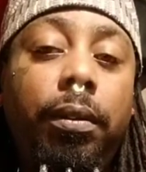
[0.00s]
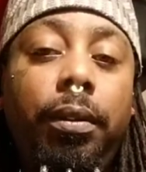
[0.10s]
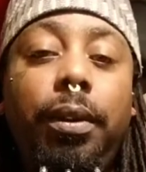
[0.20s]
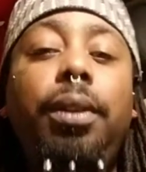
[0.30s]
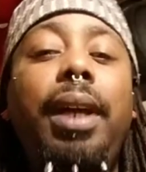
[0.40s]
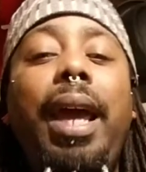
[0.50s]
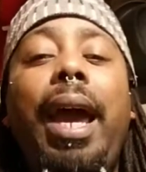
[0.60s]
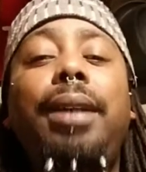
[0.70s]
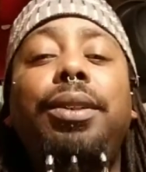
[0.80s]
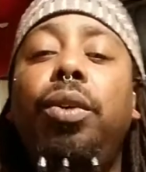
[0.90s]
You done
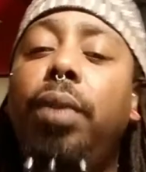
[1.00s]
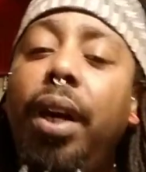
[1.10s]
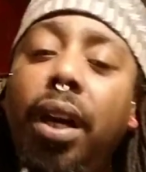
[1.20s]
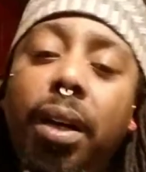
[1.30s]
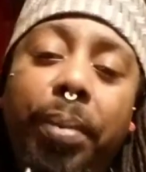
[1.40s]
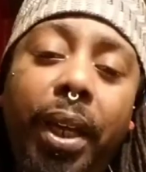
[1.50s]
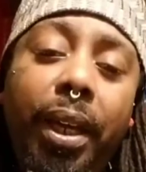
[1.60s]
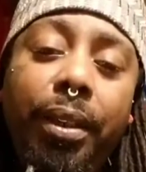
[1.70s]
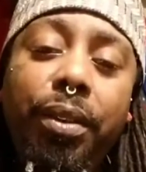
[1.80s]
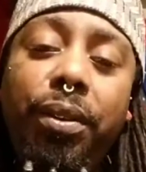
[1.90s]
had your run,
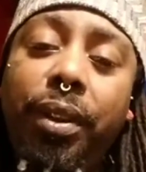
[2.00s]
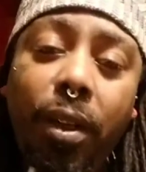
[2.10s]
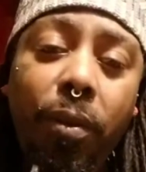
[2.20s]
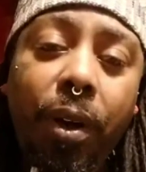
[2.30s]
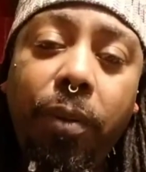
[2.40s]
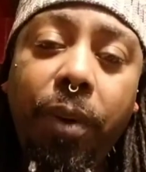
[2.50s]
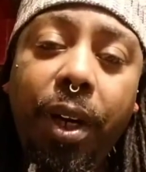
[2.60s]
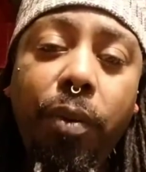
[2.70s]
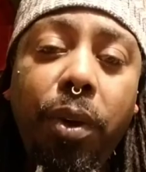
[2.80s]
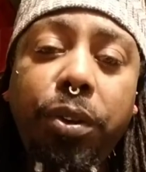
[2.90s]
player. You still want to
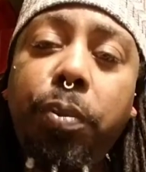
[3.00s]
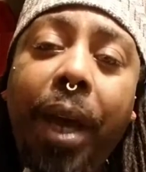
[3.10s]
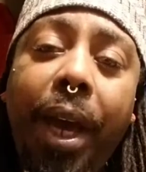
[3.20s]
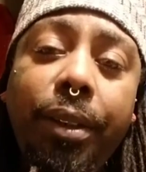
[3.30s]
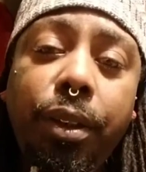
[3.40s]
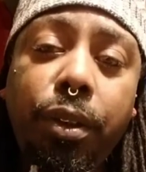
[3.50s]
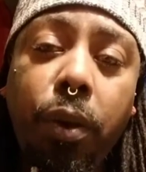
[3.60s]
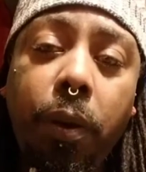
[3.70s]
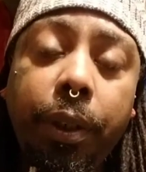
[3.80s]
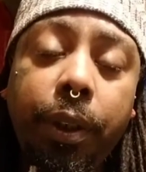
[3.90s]
run? Won't you pass the
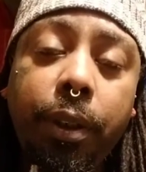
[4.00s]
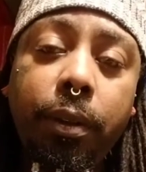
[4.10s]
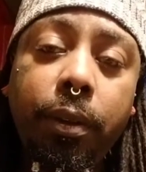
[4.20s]
torch?